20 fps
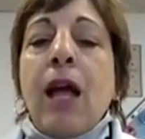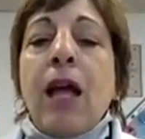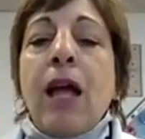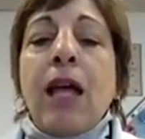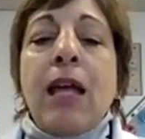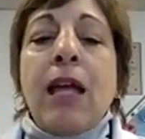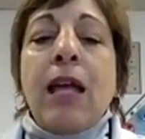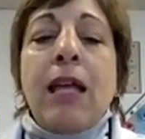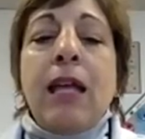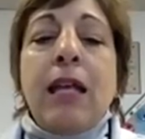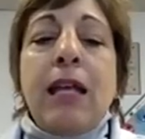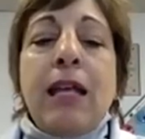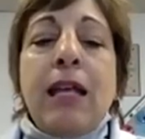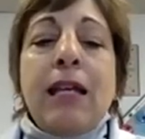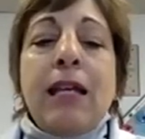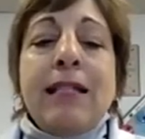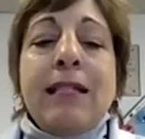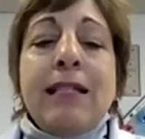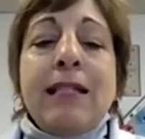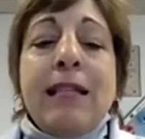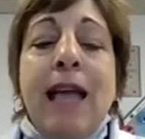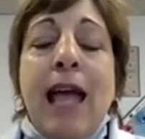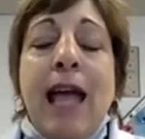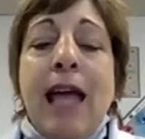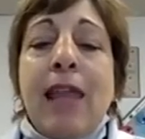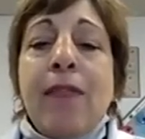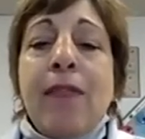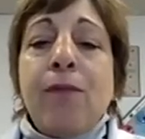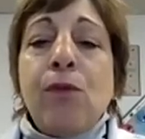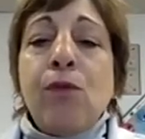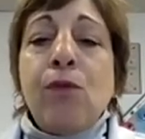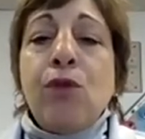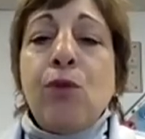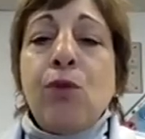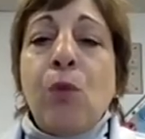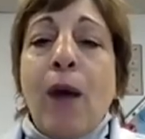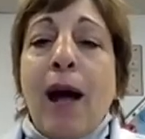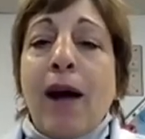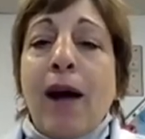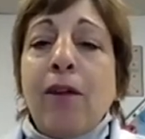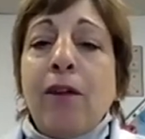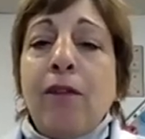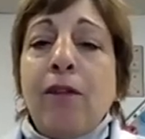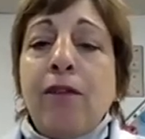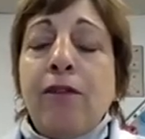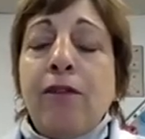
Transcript: it is K through 12.